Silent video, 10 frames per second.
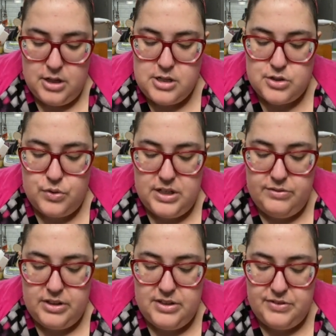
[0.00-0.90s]
So
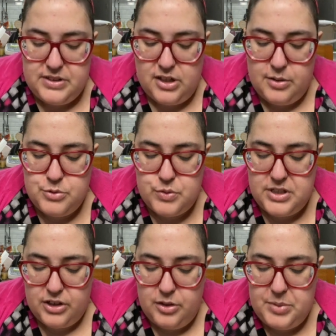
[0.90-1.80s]
even if it comes with a
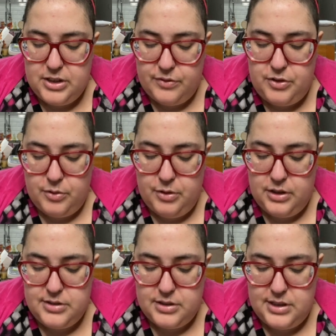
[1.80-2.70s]
little bit of the
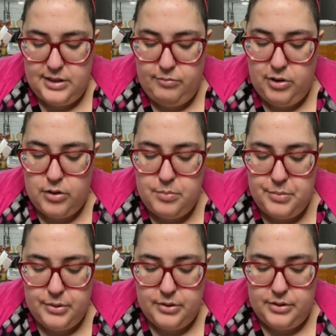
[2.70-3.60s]
envelope
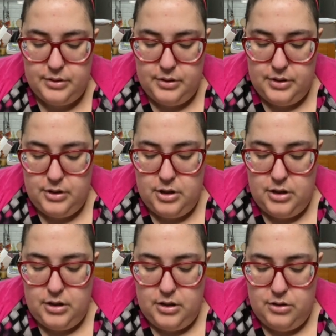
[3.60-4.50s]

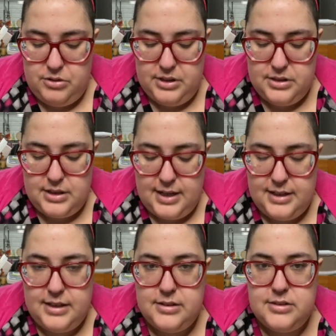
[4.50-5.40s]
on it, I
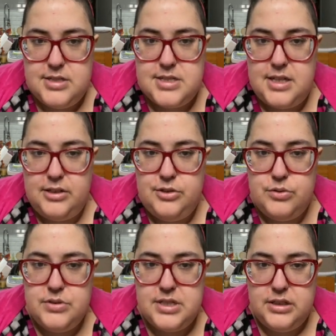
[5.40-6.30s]
can still
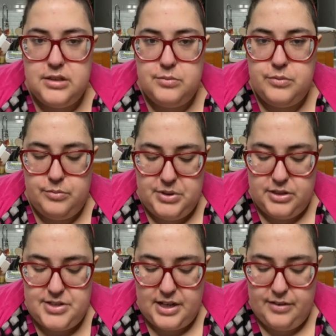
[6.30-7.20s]
use it
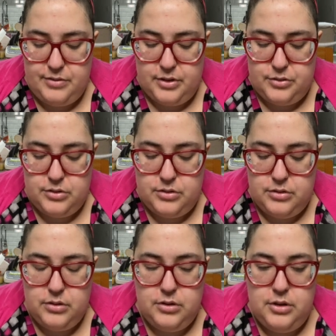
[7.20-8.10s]
because I have
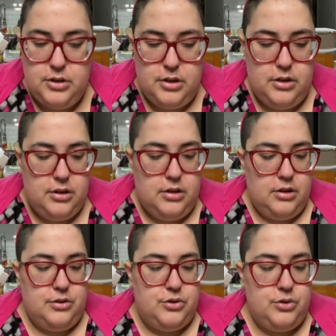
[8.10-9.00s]

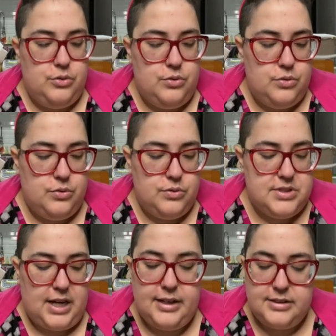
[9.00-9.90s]
a
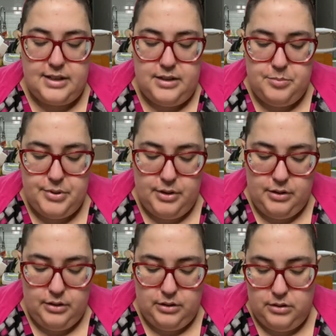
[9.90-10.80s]
two-side tape.
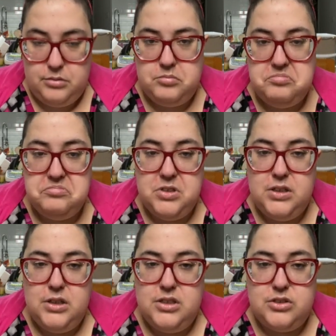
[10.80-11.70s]

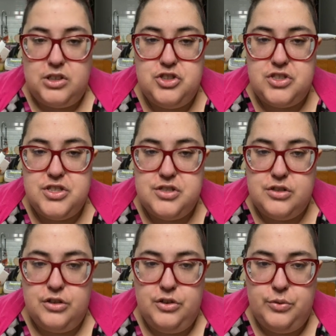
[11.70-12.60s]
So I
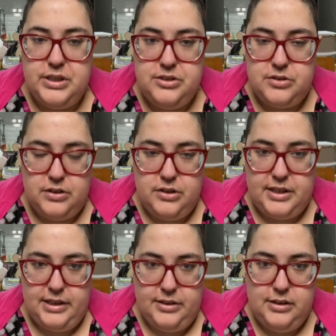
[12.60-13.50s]
just glue it
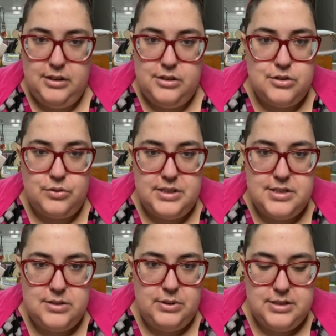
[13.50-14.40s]
again. So let's
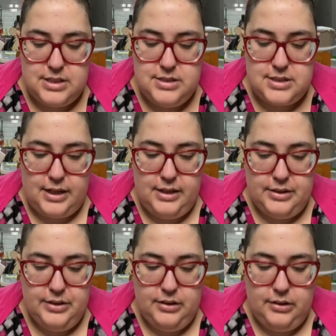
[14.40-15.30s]
see what's inside.